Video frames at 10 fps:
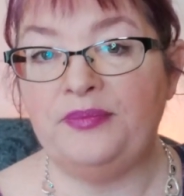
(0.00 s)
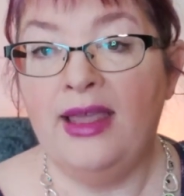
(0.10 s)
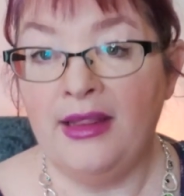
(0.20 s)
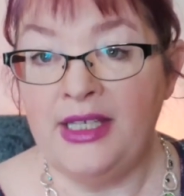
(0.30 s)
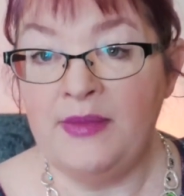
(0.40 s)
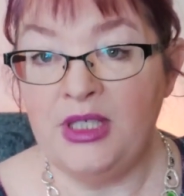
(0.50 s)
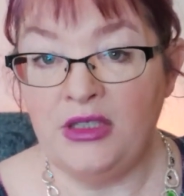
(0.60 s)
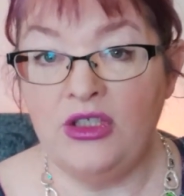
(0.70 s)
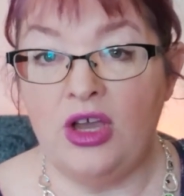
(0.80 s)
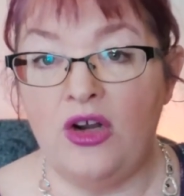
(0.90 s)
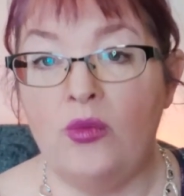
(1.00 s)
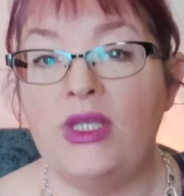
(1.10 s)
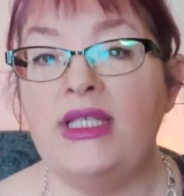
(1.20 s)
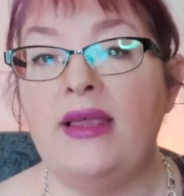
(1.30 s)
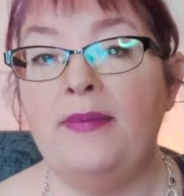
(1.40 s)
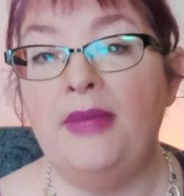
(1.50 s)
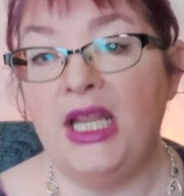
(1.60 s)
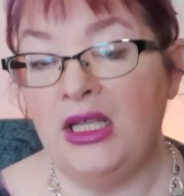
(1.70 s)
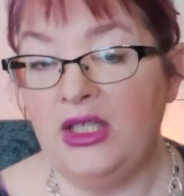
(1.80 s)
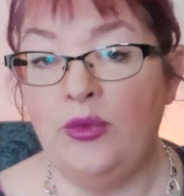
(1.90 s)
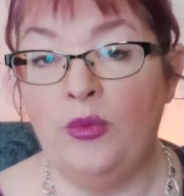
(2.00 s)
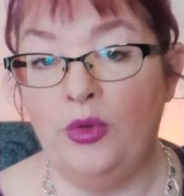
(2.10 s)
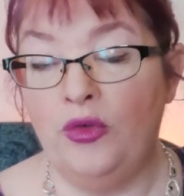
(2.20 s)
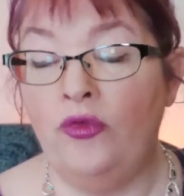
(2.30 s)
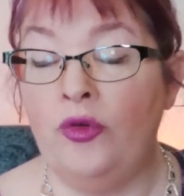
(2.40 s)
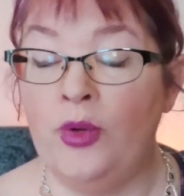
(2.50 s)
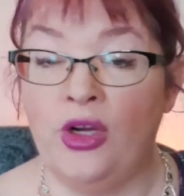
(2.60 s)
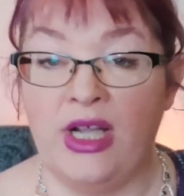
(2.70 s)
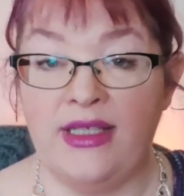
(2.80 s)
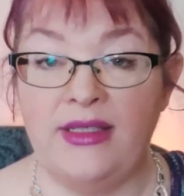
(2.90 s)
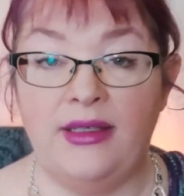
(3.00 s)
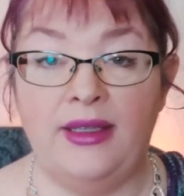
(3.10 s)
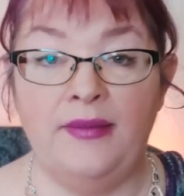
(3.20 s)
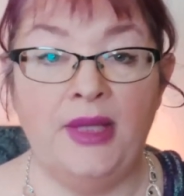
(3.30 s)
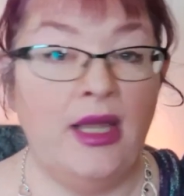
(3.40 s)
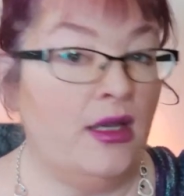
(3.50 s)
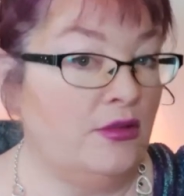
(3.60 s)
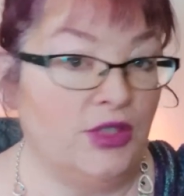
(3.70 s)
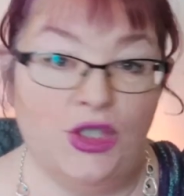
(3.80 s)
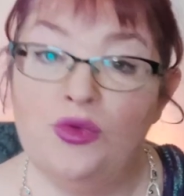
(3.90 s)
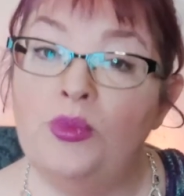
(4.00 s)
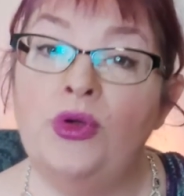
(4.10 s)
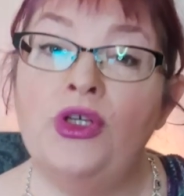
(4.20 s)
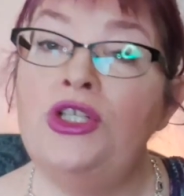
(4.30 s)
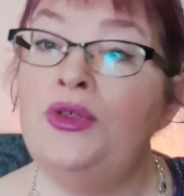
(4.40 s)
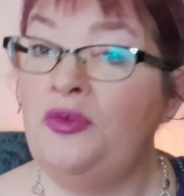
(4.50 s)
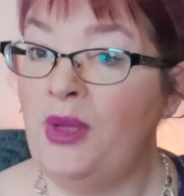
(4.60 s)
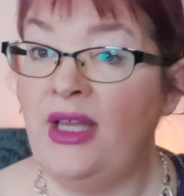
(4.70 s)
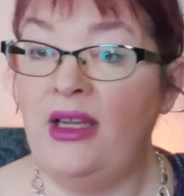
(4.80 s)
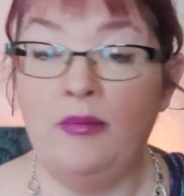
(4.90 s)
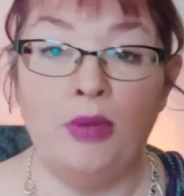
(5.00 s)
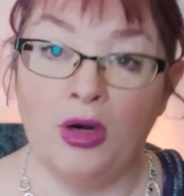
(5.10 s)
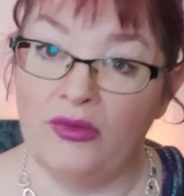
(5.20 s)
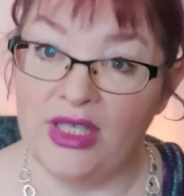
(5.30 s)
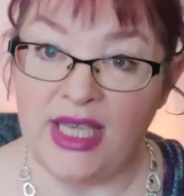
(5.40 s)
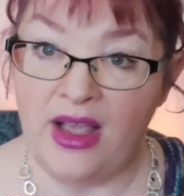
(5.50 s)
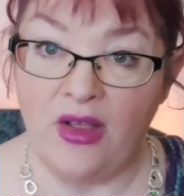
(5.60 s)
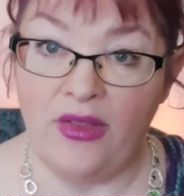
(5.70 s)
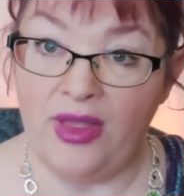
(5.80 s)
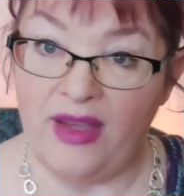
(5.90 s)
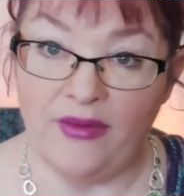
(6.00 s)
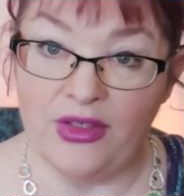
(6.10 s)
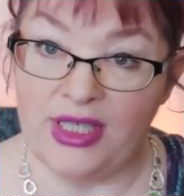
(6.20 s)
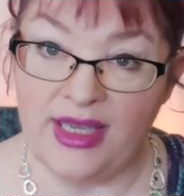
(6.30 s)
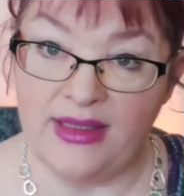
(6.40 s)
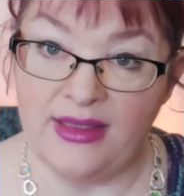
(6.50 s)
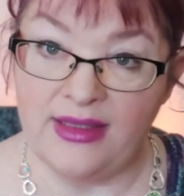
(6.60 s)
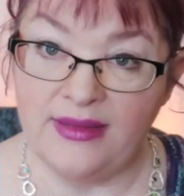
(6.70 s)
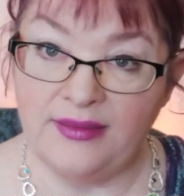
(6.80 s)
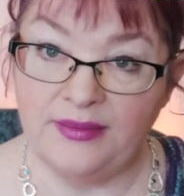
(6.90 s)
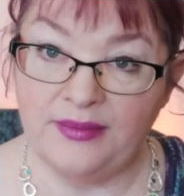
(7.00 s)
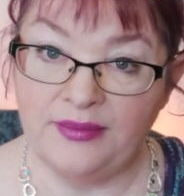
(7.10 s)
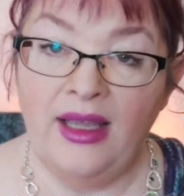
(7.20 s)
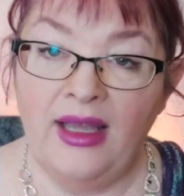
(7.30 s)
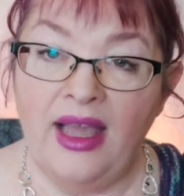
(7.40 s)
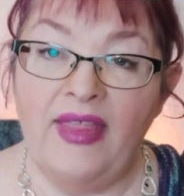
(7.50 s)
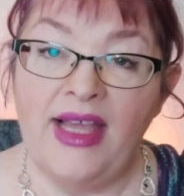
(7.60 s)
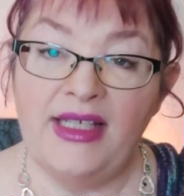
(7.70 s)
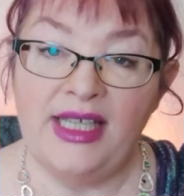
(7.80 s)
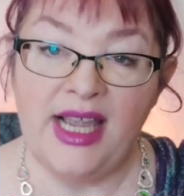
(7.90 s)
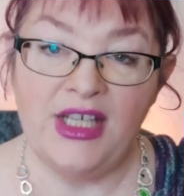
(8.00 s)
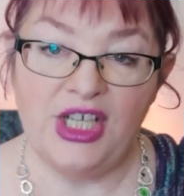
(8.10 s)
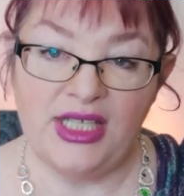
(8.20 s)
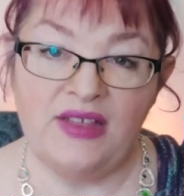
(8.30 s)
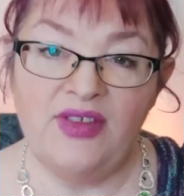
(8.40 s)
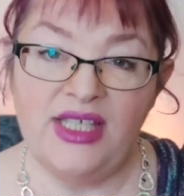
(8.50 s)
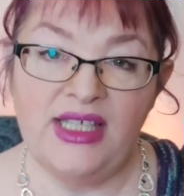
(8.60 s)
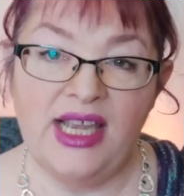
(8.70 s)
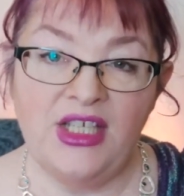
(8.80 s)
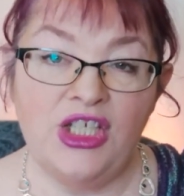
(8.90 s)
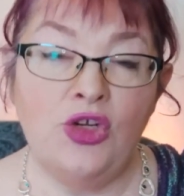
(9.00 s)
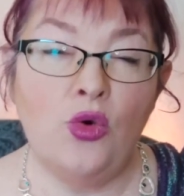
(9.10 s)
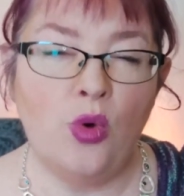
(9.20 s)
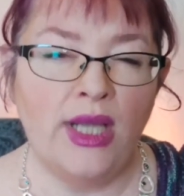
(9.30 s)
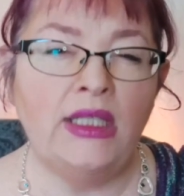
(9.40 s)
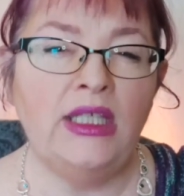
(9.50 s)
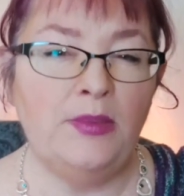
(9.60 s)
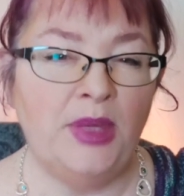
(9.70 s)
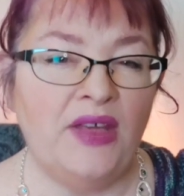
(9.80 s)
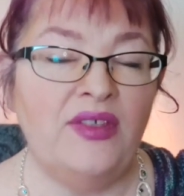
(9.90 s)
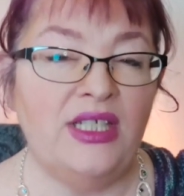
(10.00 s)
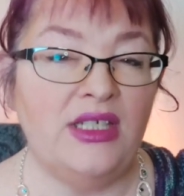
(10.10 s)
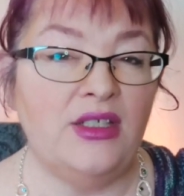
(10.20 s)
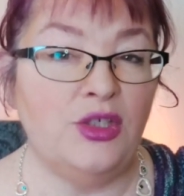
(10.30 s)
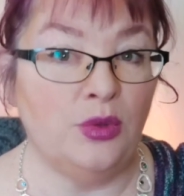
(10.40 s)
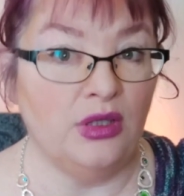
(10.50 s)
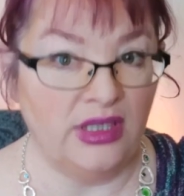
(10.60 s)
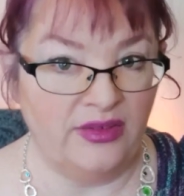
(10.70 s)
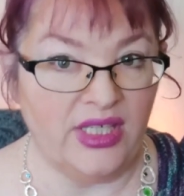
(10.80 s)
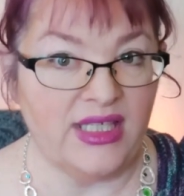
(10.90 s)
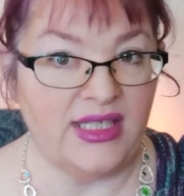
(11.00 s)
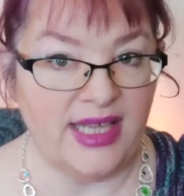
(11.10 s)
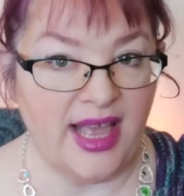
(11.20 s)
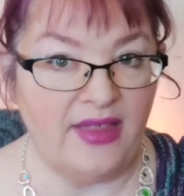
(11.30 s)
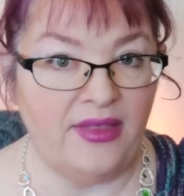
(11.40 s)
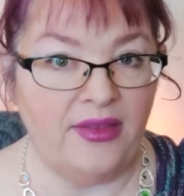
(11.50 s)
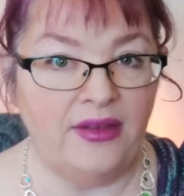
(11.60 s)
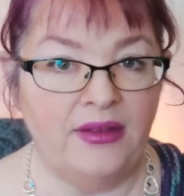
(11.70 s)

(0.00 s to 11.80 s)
Kelly's middle daughter was immediately removed from her custody. She's reported to have been in perfect health ever since. And that DHS investigation quickly pivoted to Olivia's death.